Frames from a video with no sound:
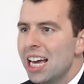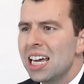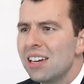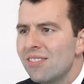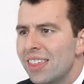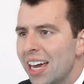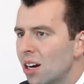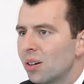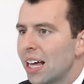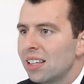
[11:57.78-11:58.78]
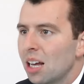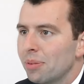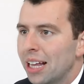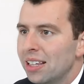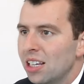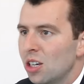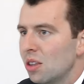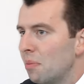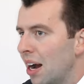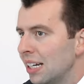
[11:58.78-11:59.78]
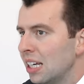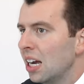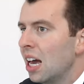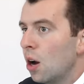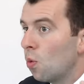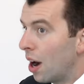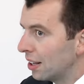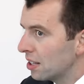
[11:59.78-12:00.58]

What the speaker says: If they don't end up lending you the money while